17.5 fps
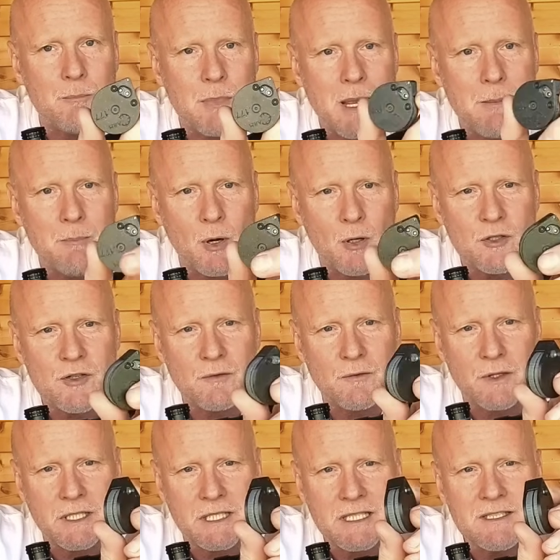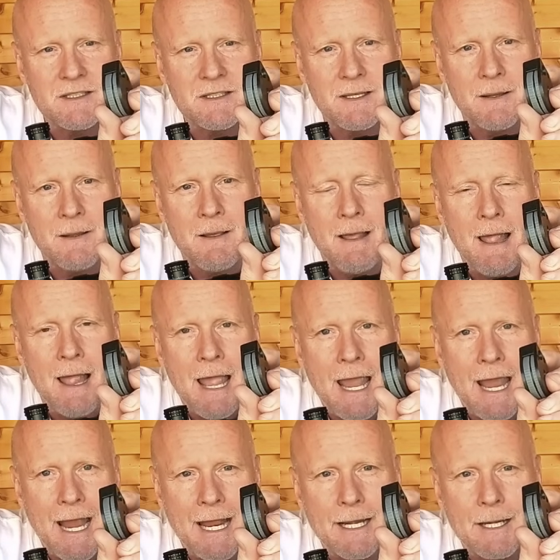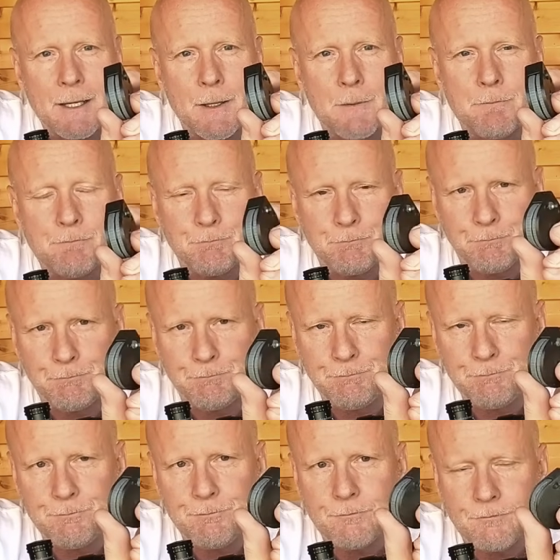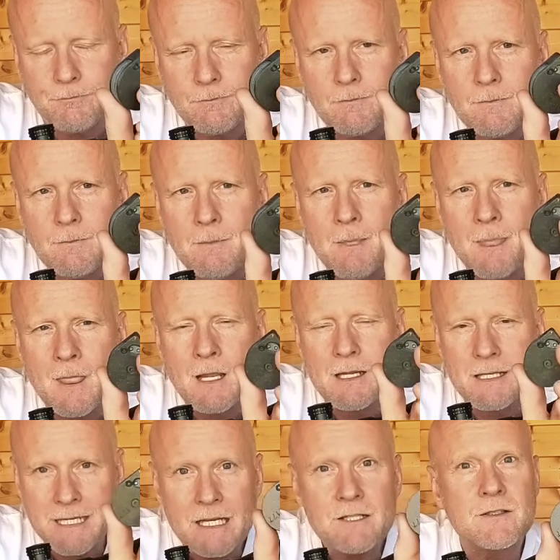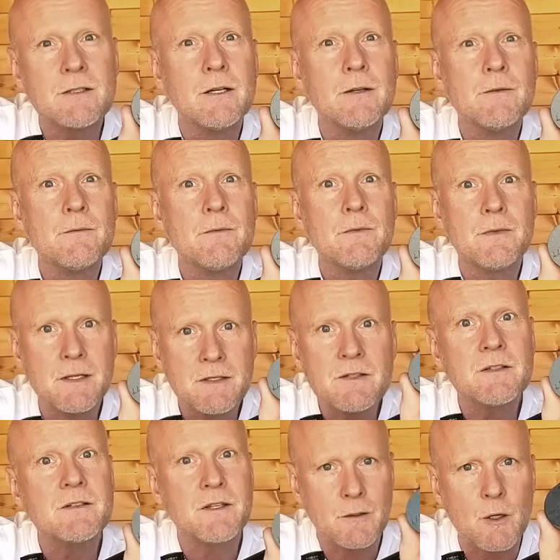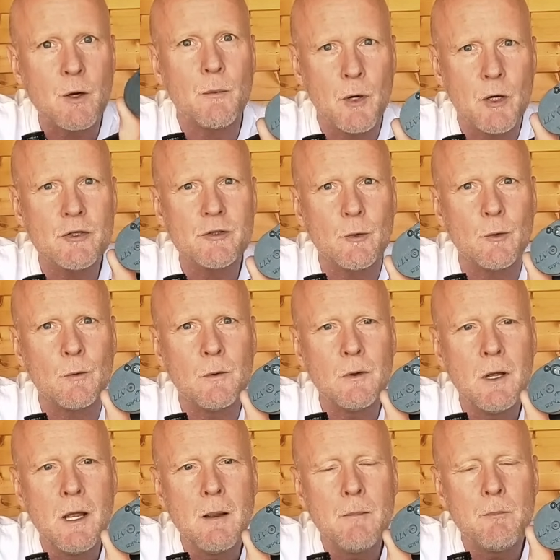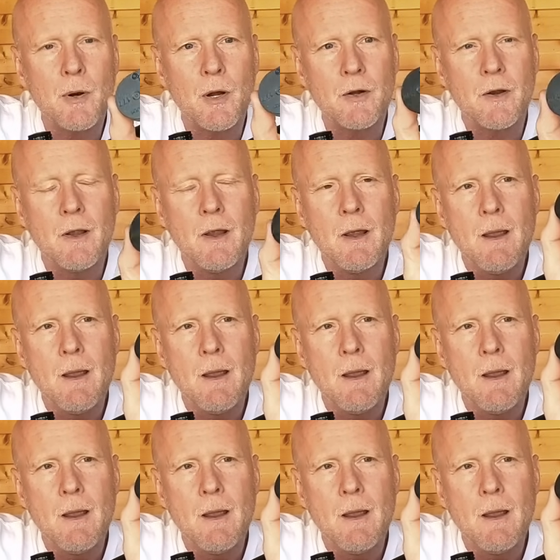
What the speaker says: a bunch of these. And yes, this is a commercial, but